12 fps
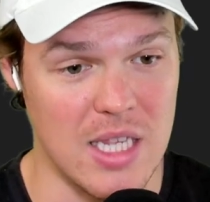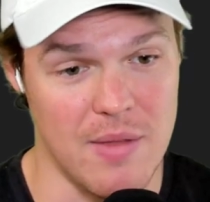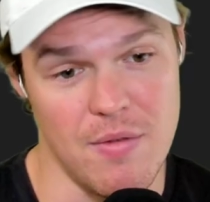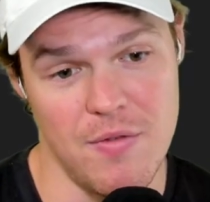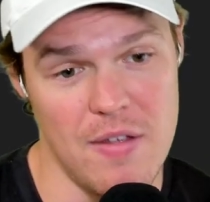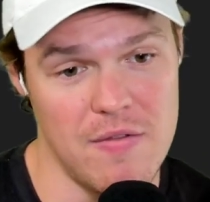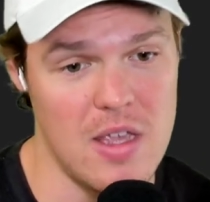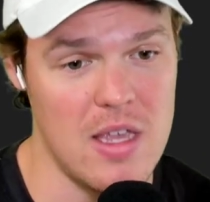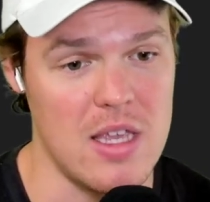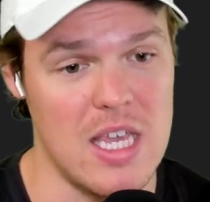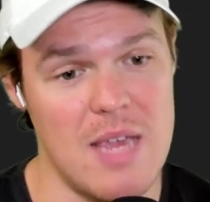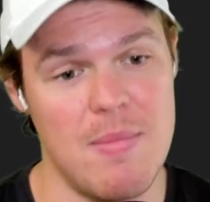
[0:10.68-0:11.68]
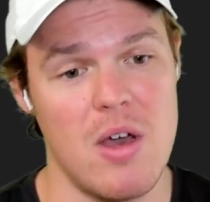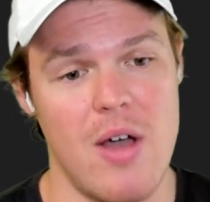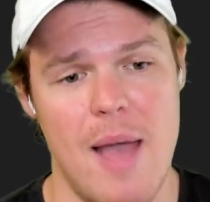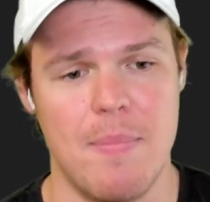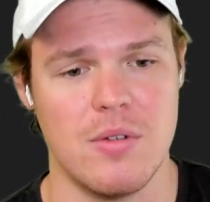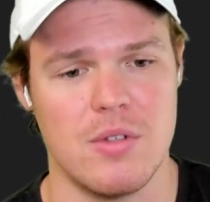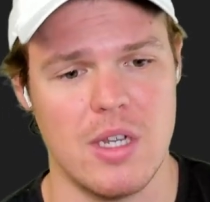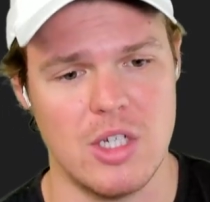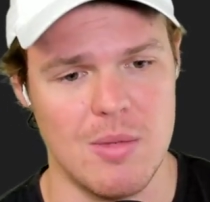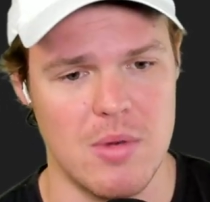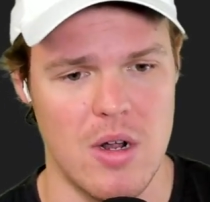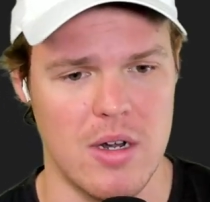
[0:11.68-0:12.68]
1150, email
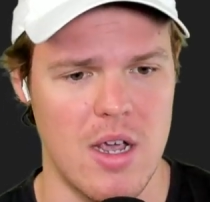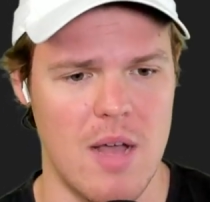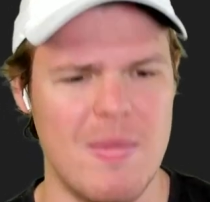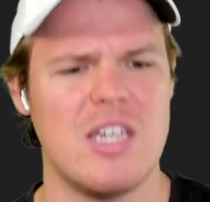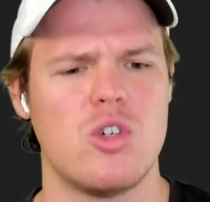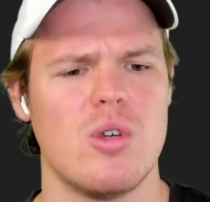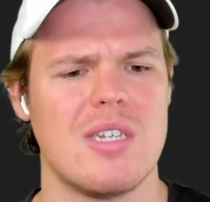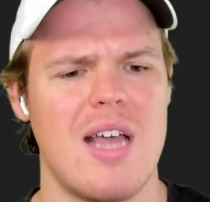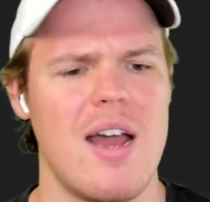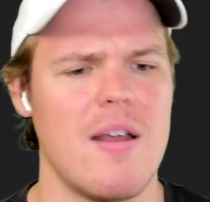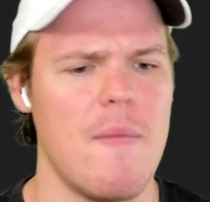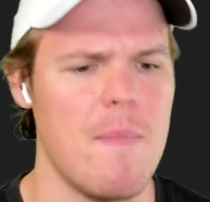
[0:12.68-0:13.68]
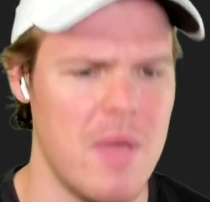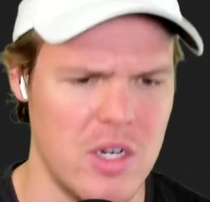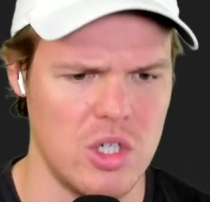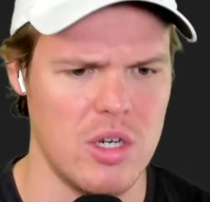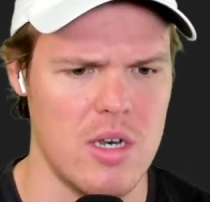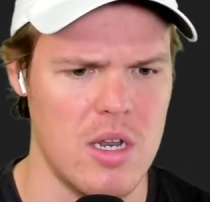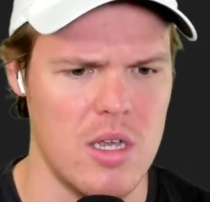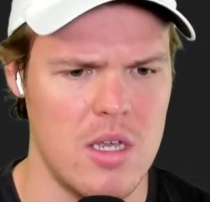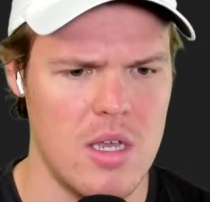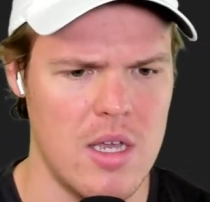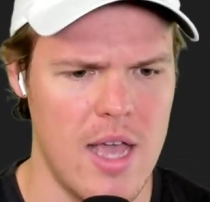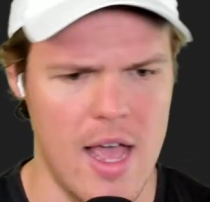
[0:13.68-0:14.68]
apples.gmail.com, interest automation,
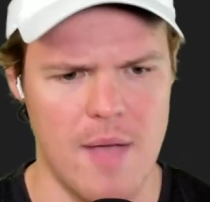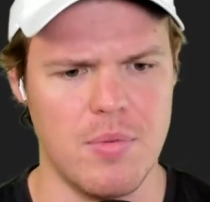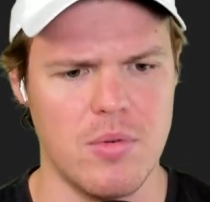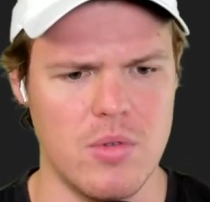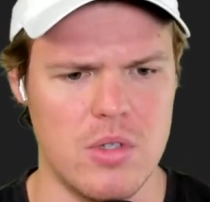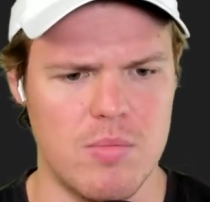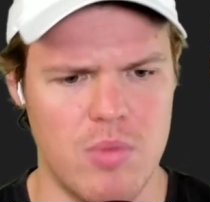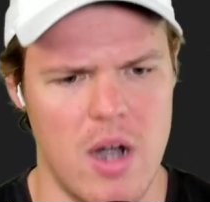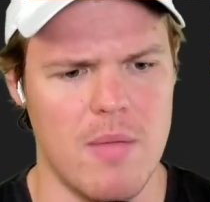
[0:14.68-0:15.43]
Apple's product